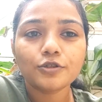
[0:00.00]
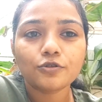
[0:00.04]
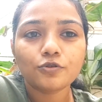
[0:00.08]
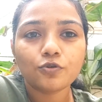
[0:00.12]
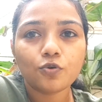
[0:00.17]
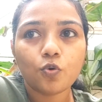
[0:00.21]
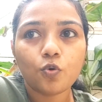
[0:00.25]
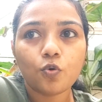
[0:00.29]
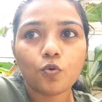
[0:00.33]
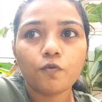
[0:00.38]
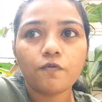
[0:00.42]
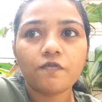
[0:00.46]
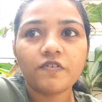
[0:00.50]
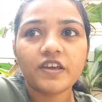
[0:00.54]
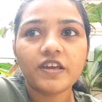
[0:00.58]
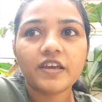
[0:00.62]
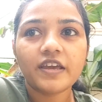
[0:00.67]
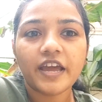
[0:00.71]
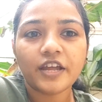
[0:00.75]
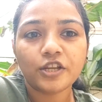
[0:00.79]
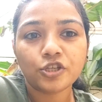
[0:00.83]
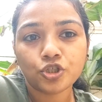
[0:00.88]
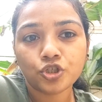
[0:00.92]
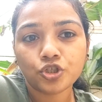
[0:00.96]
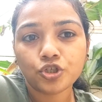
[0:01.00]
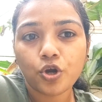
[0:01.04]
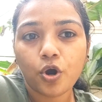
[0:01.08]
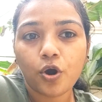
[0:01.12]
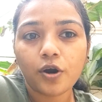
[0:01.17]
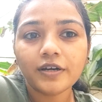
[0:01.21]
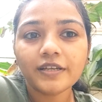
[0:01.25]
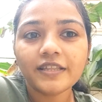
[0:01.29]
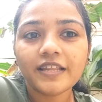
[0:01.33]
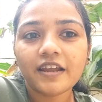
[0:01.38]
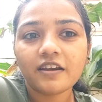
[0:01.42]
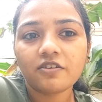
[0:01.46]
so we
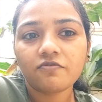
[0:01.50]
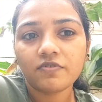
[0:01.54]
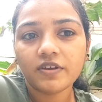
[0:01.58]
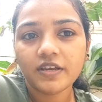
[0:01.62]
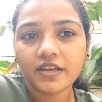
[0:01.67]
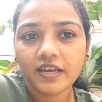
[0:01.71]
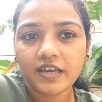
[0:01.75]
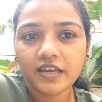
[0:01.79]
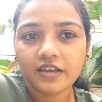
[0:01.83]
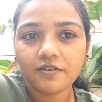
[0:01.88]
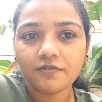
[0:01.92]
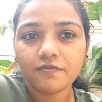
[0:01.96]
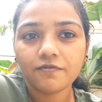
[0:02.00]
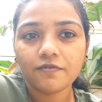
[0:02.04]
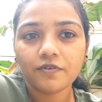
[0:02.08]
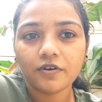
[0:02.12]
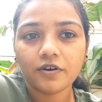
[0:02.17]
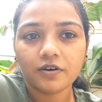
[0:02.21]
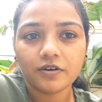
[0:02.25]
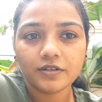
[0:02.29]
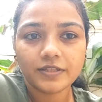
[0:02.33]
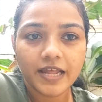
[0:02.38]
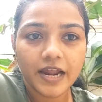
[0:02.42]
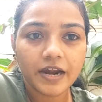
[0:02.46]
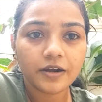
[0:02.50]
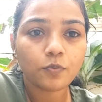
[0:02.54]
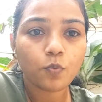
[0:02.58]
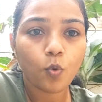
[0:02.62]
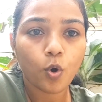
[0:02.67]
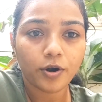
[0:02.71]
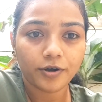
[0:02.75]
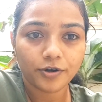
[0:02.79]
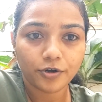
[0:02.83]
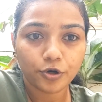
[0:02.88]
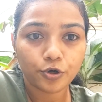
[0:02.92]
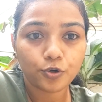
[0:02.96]
ensured that we gave that
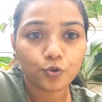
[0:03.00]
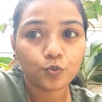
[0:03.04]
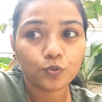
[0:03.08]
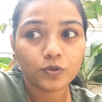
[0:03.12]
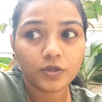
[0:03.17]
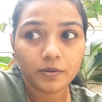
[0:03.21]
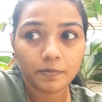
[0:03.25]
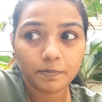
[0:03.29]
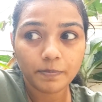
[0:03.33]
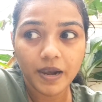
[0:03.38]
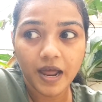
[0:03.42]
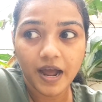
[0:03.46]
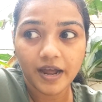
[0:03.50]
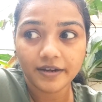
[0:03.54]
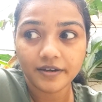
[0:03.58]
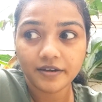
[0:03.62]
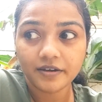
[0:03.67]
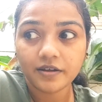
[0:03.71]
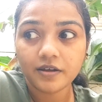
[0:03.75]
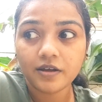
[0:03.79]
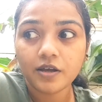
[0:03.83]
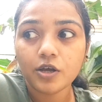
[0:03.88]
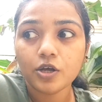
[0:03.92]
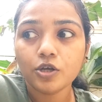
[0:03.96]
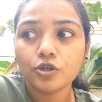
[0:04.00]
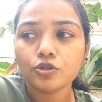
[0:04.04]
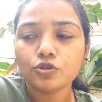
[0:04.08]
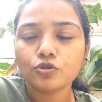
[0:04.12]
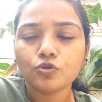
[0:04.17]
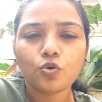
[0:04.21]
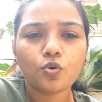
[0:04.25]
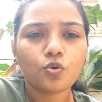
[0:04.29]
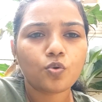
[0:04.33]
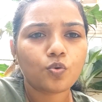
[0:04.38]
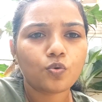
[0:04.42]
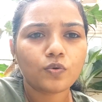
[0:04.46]
water to the plant.
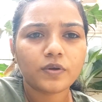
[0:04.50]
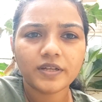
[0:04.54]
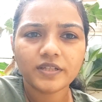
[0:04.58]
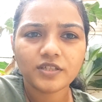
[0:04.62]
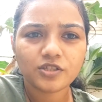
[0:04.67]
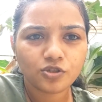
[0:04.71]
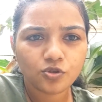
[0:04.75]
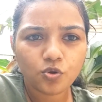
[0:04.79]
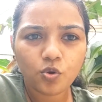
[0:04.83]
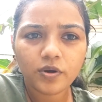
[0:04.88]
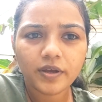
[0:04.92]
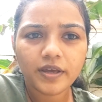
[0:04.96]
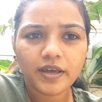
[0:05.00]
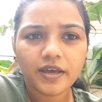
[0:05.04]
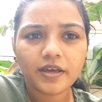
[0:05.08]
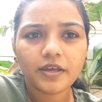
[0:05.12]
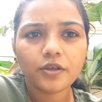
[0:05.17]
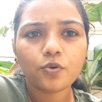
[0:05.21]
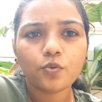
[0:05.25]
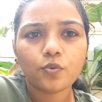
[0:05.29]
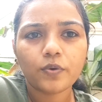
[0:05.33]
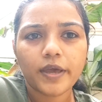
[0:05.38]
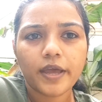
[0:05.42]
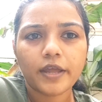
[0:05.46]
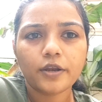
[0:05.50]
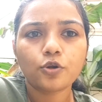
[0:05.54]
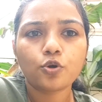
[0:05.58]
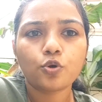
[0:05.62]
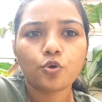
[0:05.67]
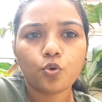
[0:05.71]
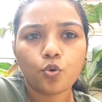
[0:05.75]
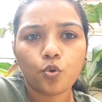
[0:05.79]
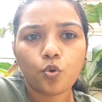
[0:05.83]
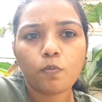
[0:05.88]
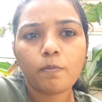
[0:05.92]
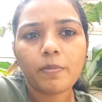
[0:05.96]
So it's okay, you can
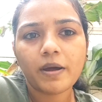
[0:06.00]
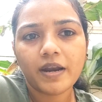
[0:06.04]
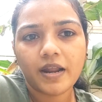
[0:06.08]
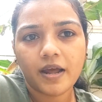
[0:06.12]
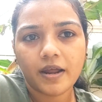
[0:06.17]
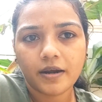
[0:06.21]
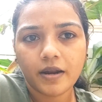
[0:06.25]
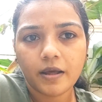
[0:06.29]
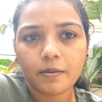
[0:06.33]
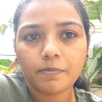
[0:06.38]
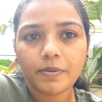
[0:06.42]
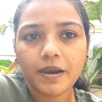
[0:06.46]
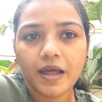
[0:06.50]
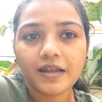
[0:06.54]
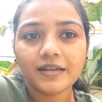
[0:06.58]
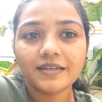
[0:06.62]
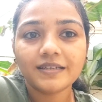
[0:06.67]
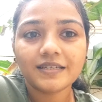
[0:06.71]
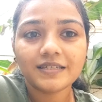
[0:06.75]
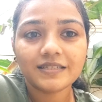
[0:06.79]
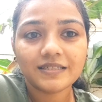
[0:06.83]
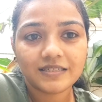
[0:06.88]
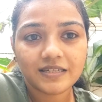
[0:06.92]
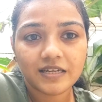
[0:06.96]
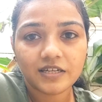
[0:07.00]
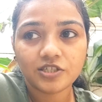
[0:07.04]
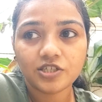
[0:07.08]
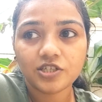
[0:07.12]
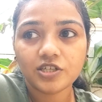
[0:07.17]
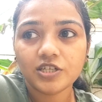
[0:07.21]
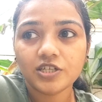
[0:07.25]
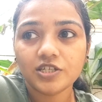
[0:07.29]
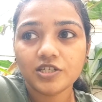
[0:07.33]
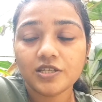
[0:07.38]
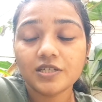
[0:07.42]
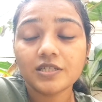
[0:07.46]
grow banana plant in such
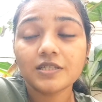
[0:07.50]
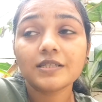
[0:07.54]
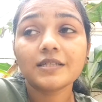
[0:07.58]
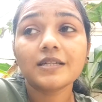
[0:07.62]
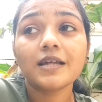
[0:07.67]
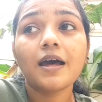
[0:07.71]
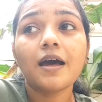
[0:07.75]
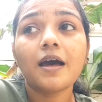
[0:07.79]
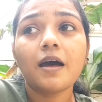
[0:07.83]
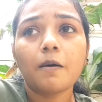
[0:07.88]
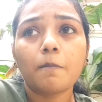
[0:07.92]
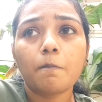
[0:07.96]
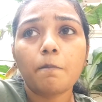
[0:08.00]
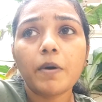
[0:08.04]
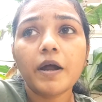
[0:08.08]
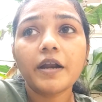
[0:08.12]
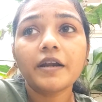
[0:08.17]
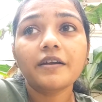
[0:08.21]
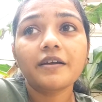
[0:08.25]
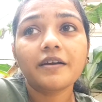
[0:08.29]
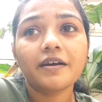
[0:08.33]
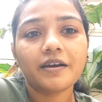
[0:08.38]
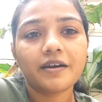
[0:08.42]
regions, but